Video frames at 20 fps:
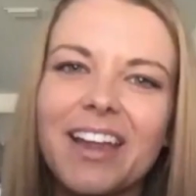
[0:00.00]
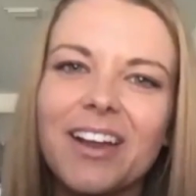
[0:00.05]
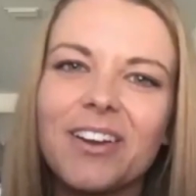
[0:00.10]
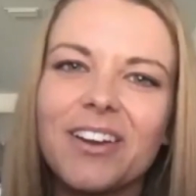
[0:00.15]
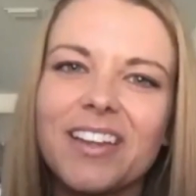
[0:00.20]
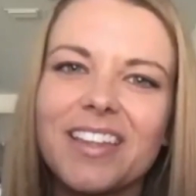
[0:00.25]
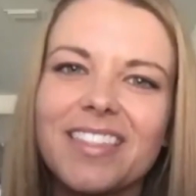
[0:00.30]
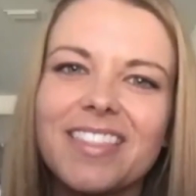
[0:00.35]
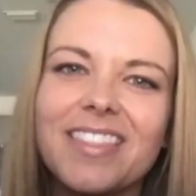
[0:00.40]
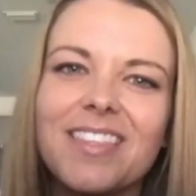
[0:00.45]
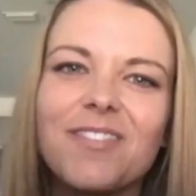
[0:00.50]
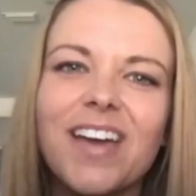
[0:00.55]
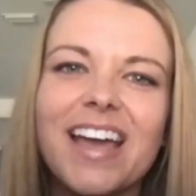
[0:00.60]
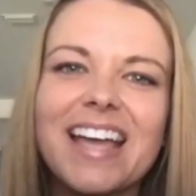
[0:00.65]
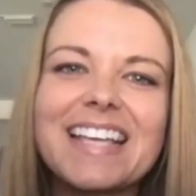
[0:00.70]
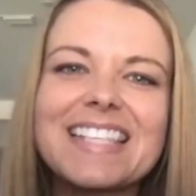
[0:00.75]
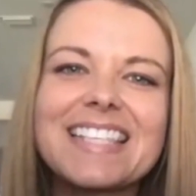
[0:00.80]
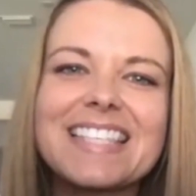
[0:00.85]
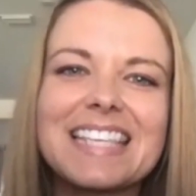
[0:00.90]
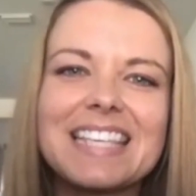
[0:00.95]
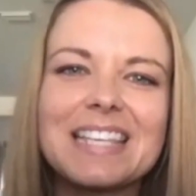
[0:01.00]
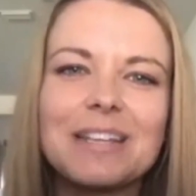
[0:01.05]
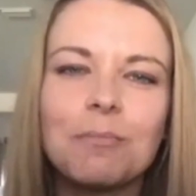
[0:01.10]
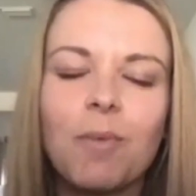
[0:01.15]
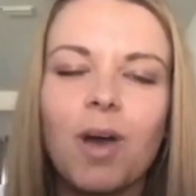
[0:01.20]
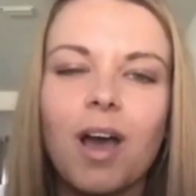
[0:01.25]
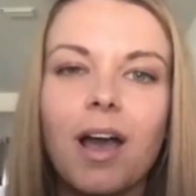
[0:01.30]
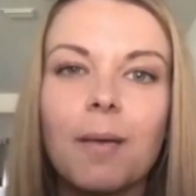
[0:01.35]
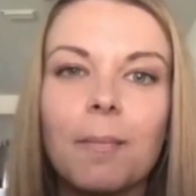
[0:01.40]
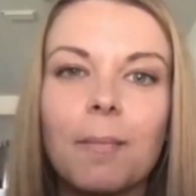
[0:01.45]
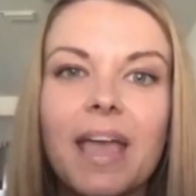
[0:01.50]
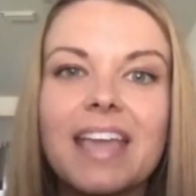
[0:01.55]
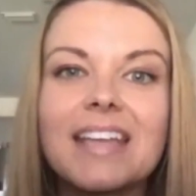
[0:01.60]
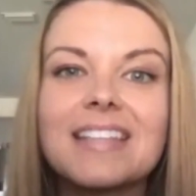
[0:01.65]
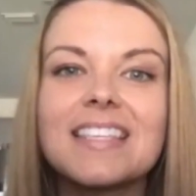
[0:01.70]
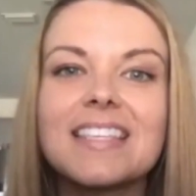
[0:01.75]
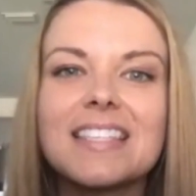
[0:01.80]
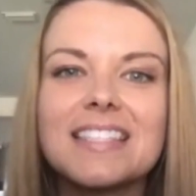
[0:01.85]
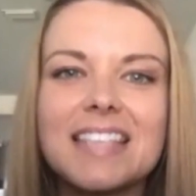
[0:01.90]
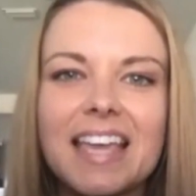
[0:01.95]
complexity of how
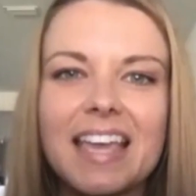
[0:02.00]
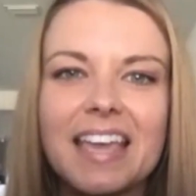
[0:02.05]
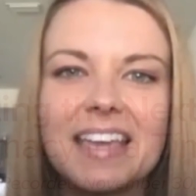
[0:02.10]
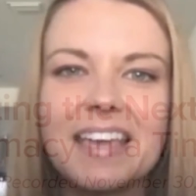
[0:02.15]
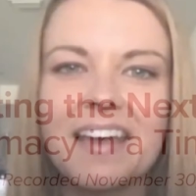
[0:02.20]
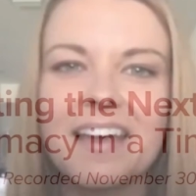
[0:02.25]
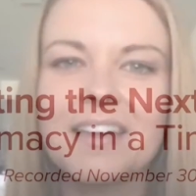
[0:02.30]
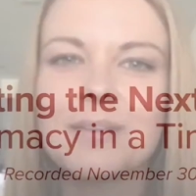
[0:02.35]
vaccines are